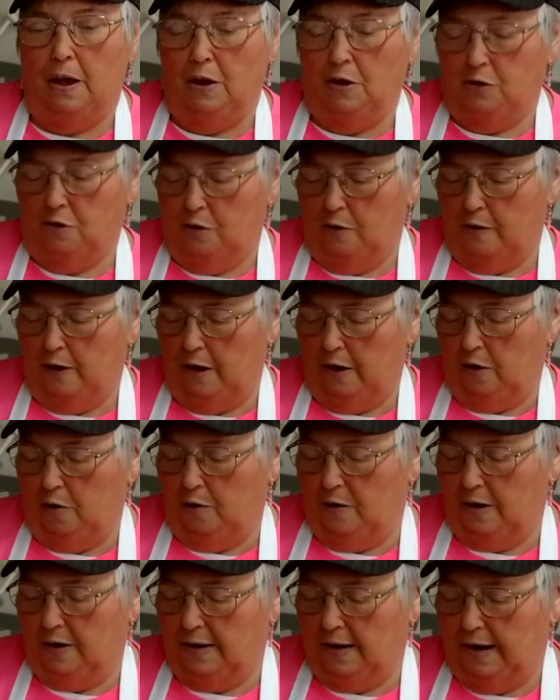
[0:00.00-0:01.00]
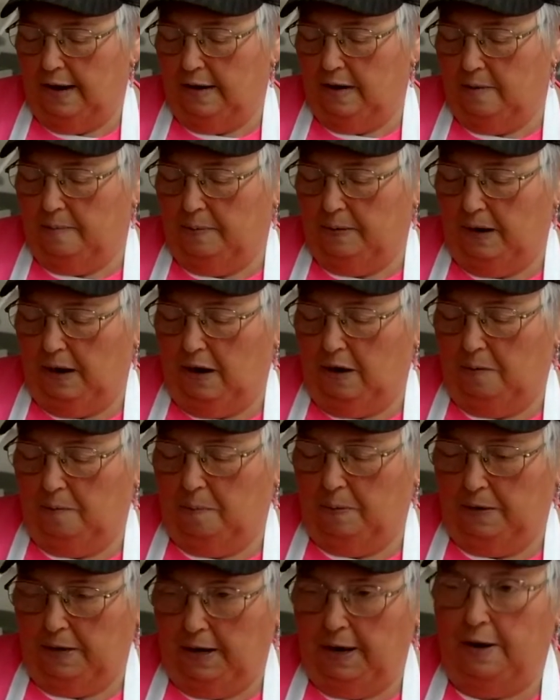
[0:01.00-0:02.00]
so that you can take the
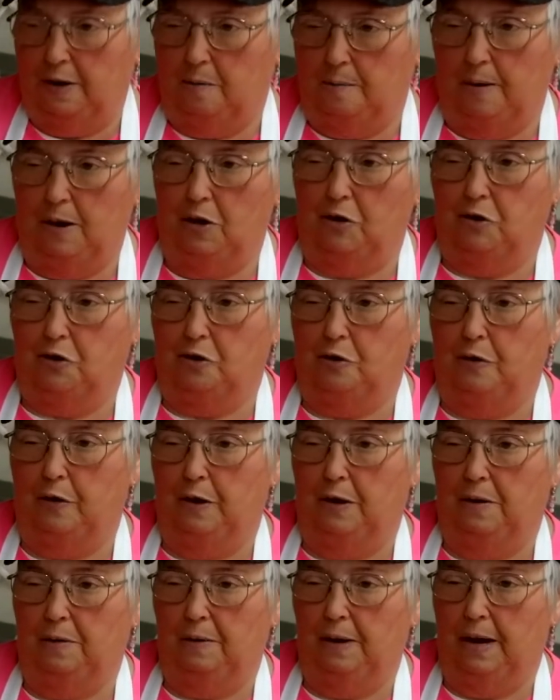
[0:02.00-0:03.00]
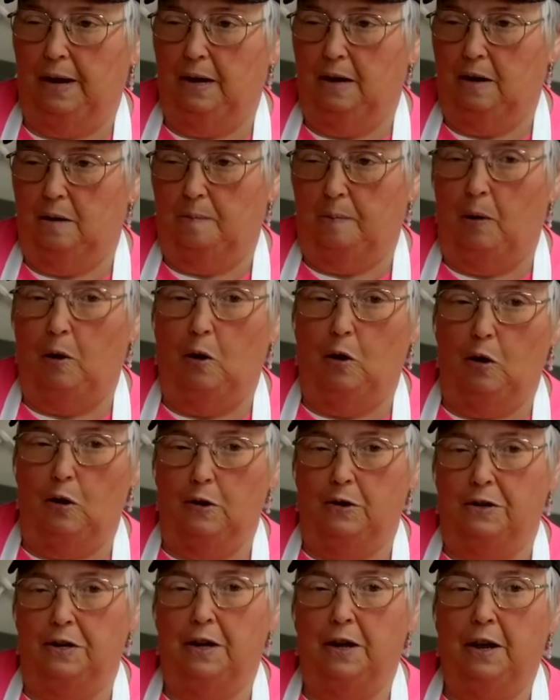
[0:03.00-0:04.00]
potato masher and get it
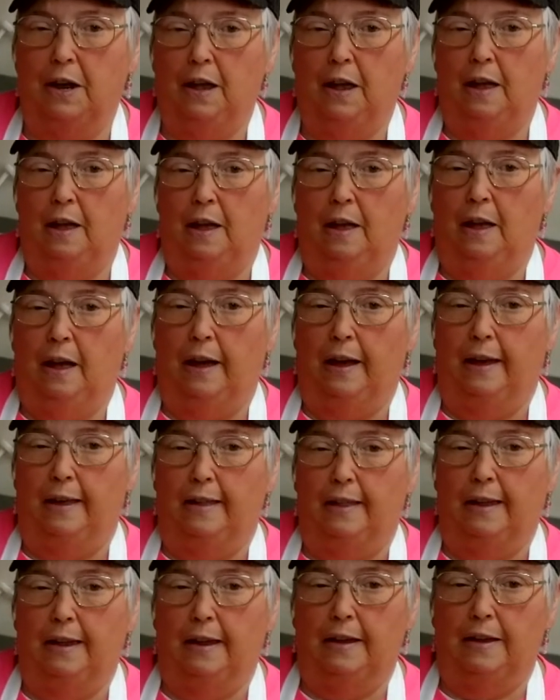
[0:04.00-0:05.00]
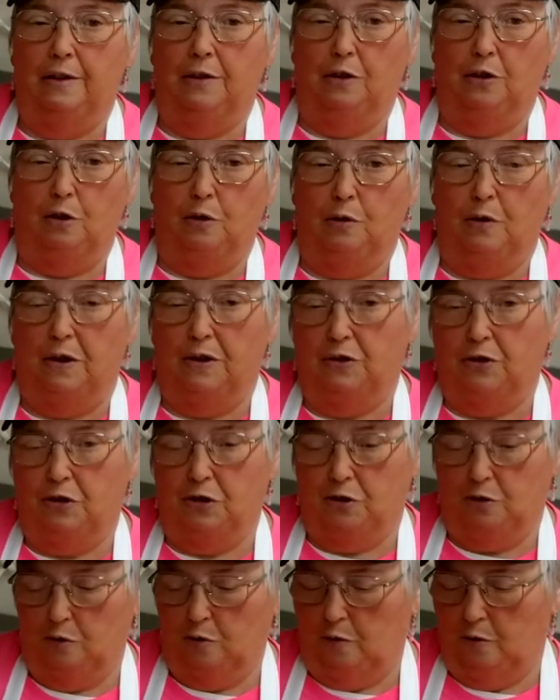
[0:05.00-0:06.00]
apart. And then you can
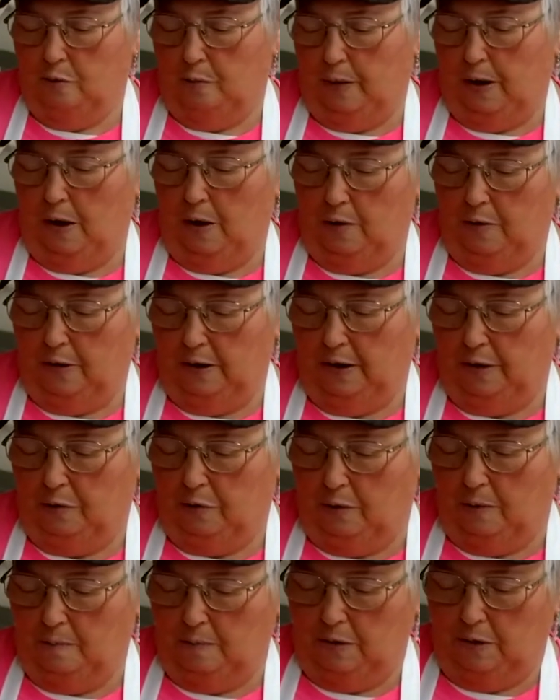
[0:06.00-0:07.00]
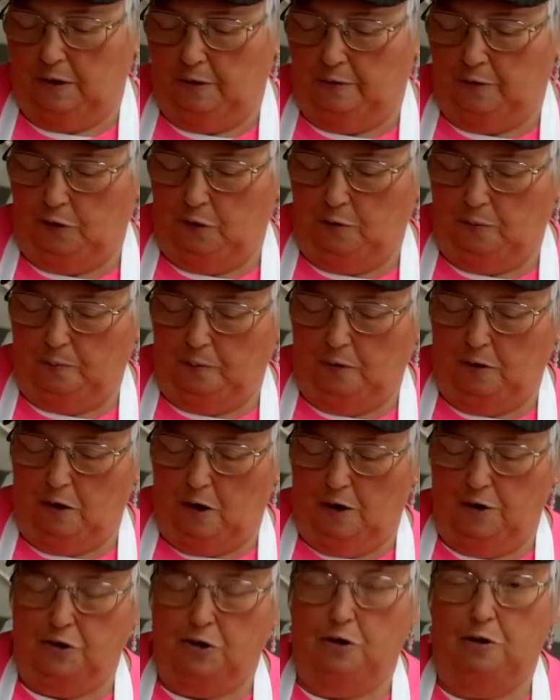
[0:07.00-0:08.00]
stir it around and crumble it. If you put
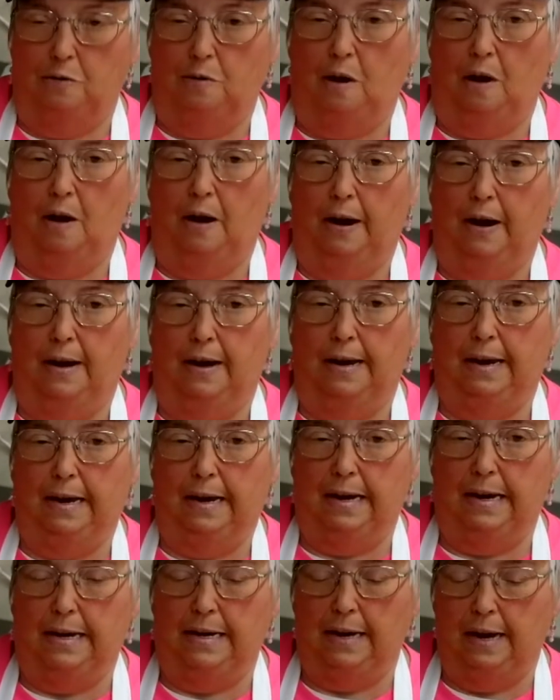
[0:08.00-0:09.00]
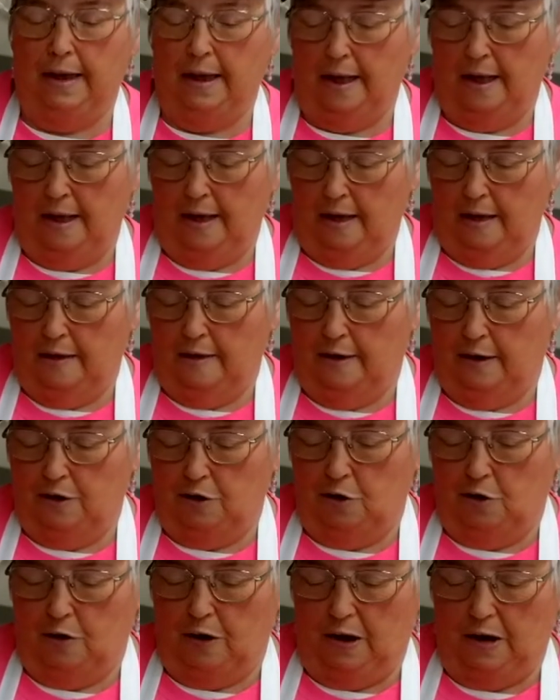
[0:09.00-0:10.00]
on too high a heat,
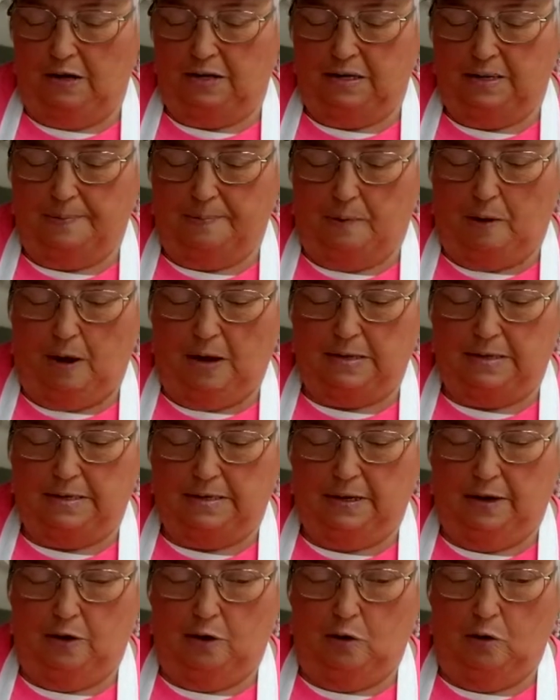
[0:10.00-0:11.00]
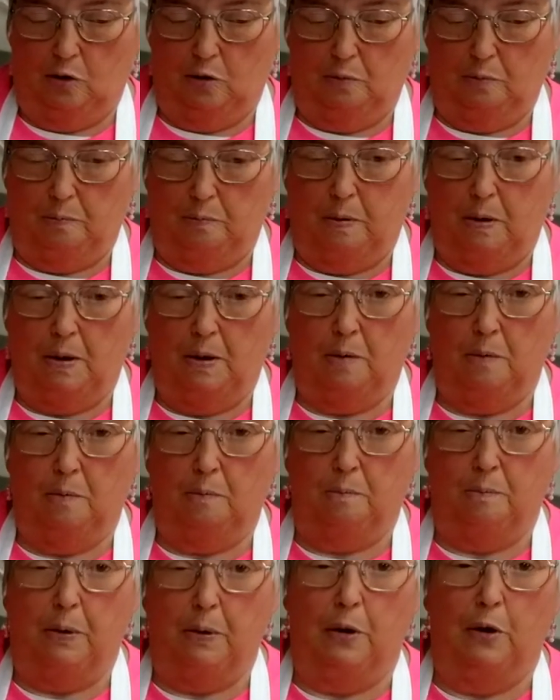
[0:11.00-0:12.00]
then you get spots that are
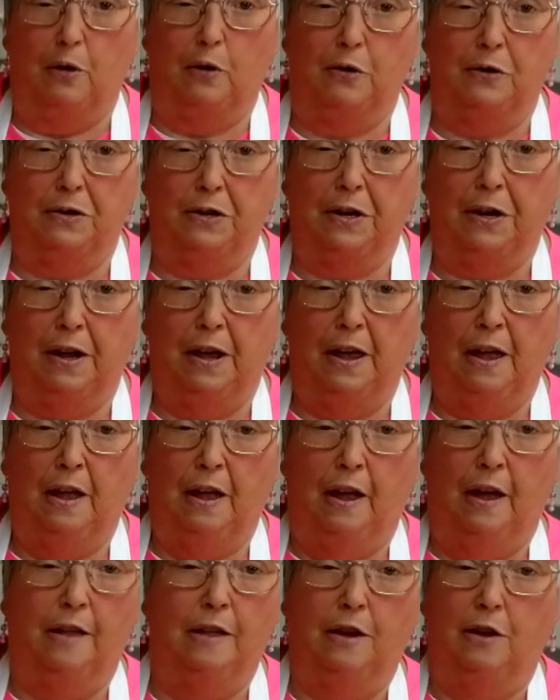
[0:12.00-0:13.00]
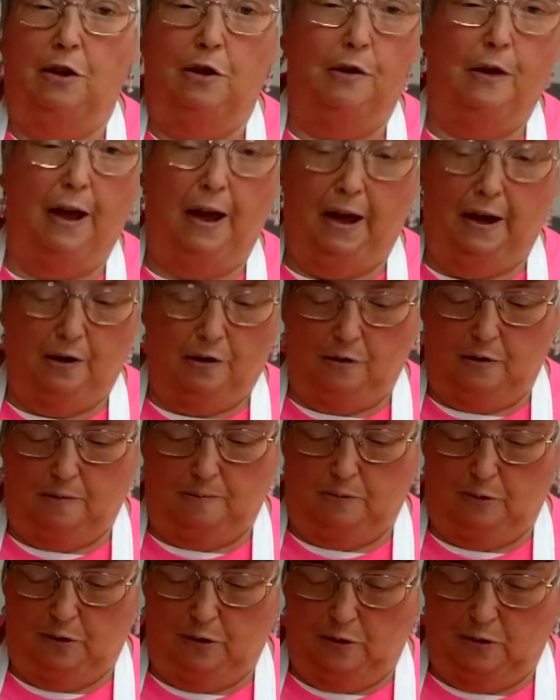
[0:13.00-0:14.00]
burnt, and then you can't
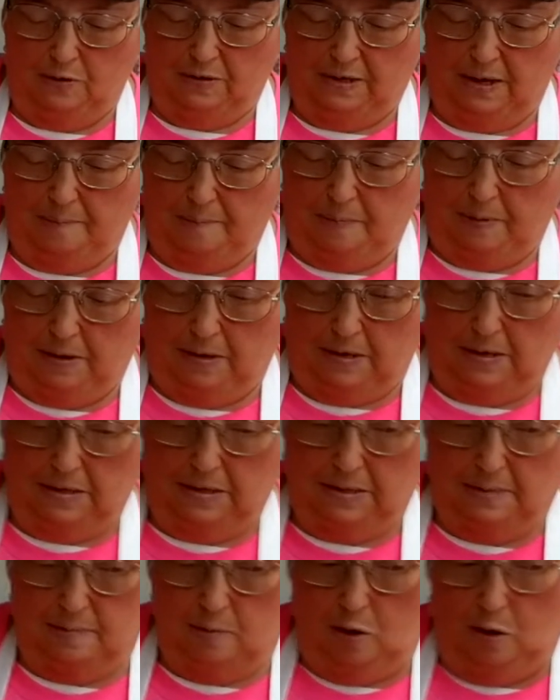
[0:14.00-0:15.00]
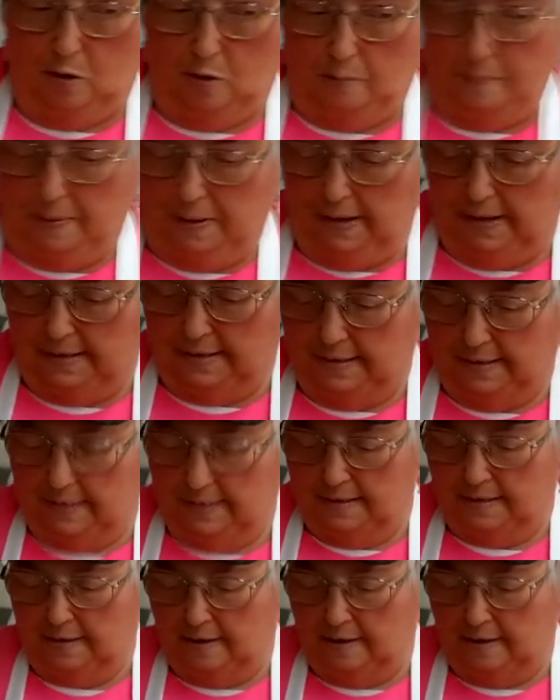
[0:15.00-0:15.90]
crumble those up into smaller pieces.